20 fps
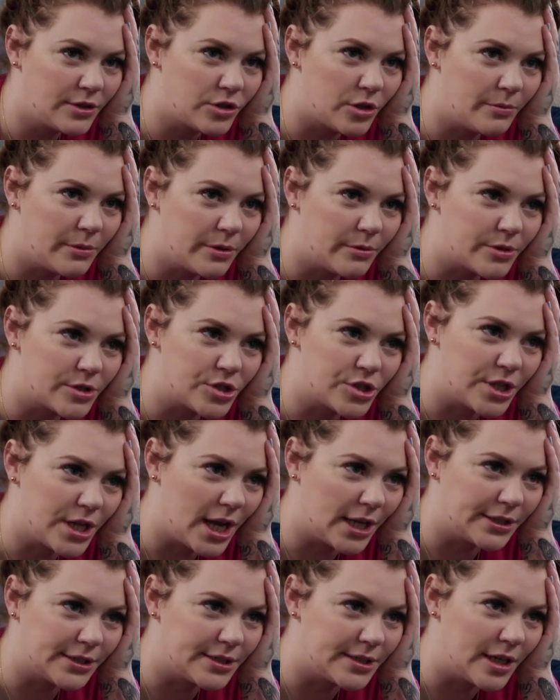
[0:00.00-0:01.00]
told me what she
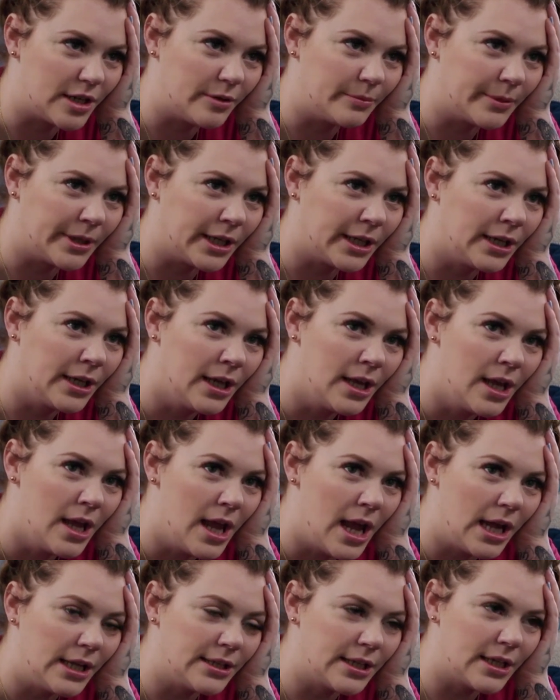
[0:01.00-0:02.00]
had to tell me,
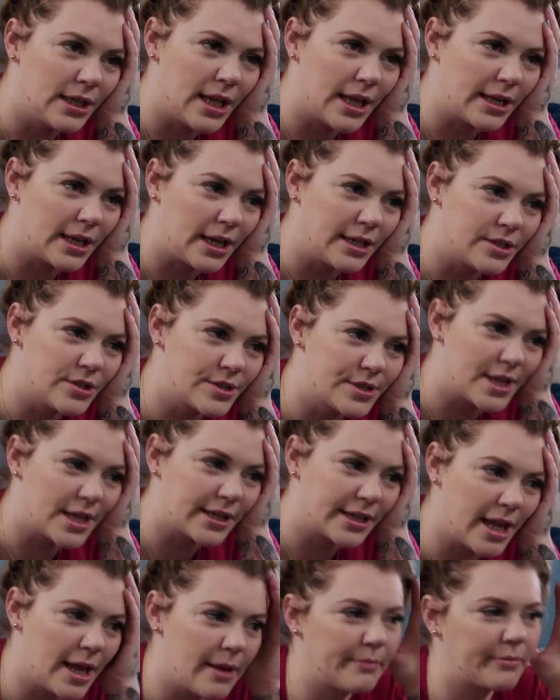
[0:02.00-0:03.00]
and then like I just
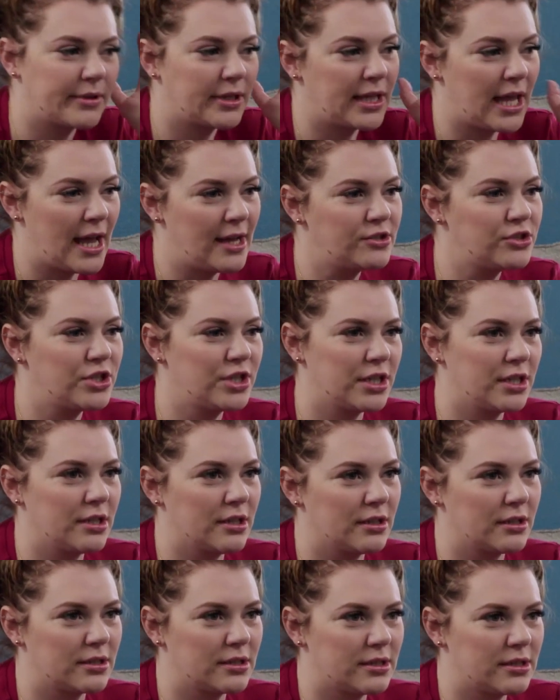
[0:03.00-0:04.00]
like kept
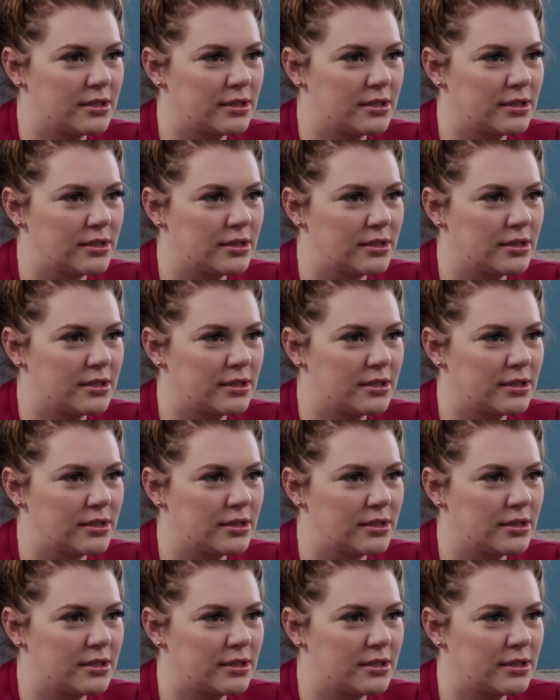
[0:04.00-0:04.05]
catching